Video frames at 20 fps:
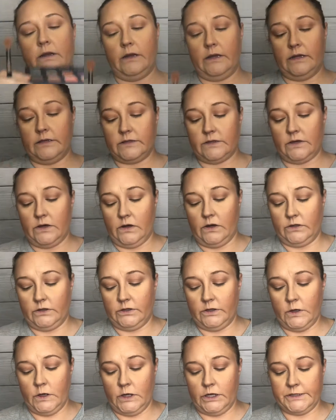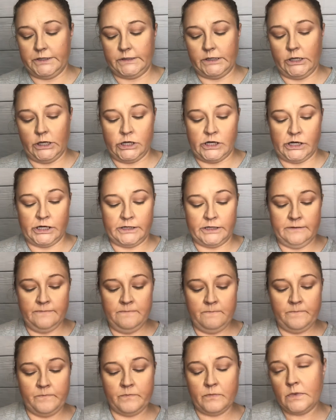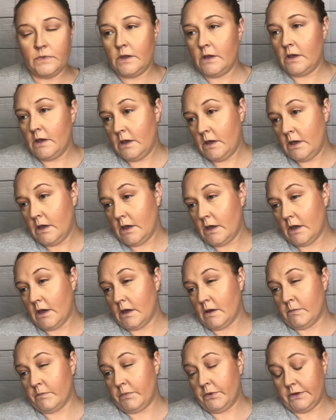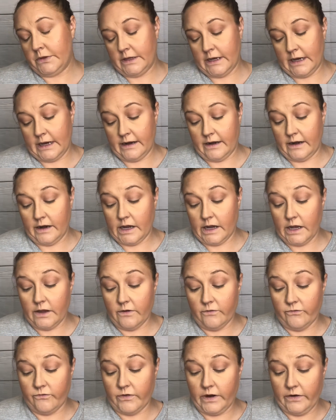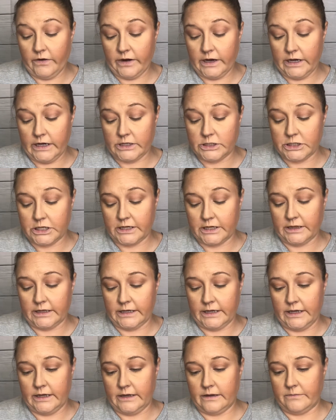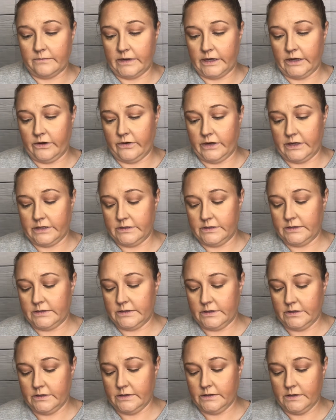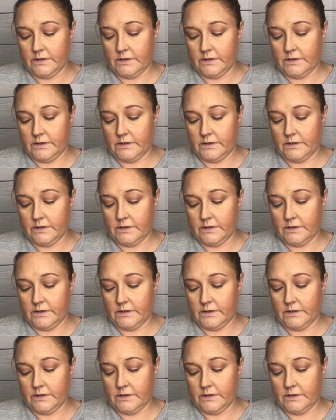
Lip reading: It's called Good Is Gone. And put that very gently in my crease.